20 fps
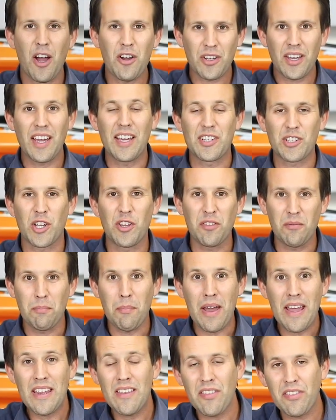Okay, so the
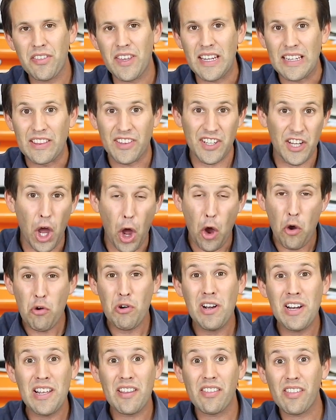main thing, the
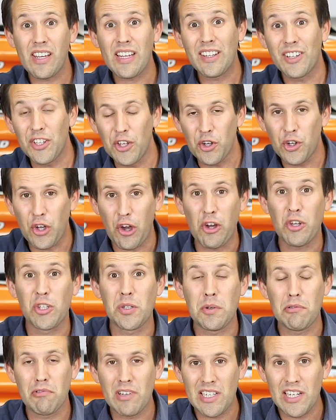only thing that you're going
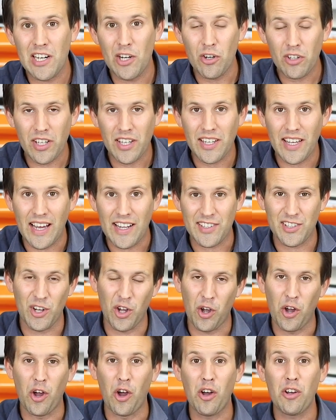to be really looking at
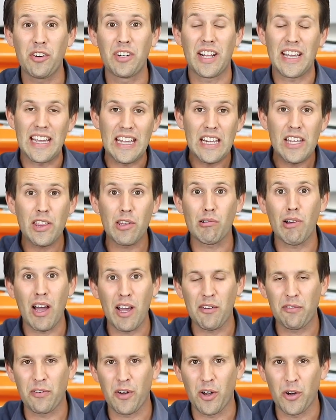on either
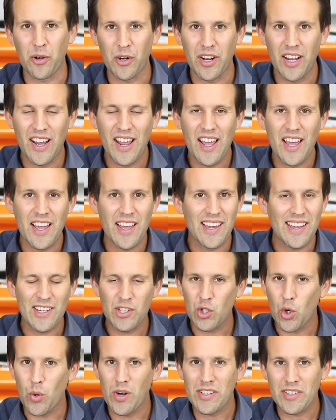iPhone
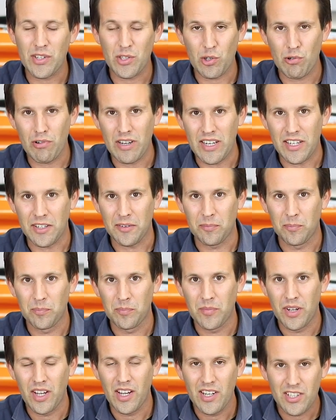is always the screen.
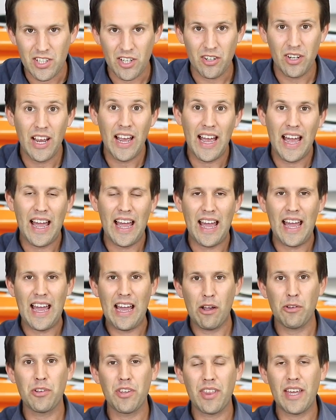So
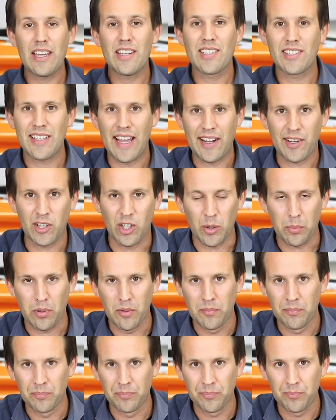how do they stack up?
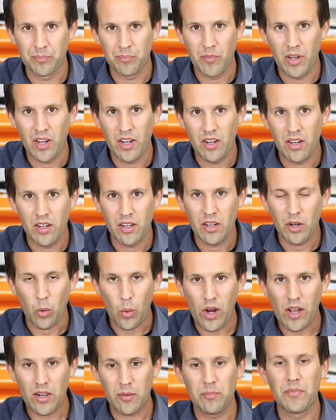
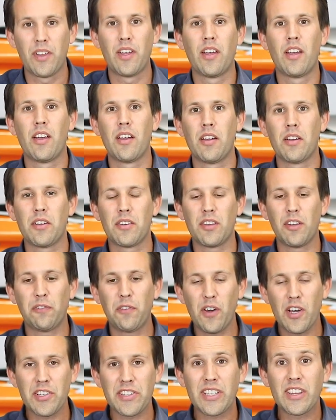Well, the
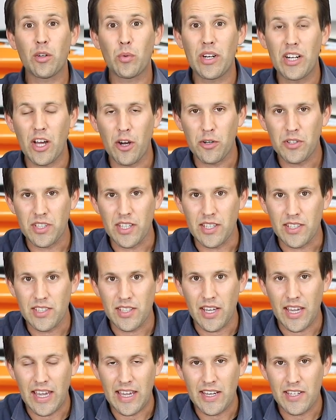first thing that we
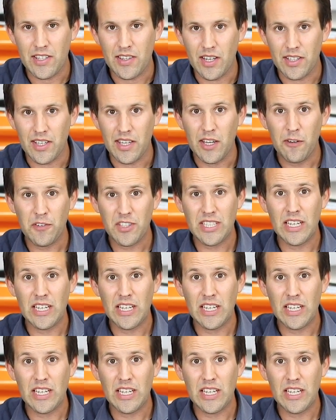notice is that if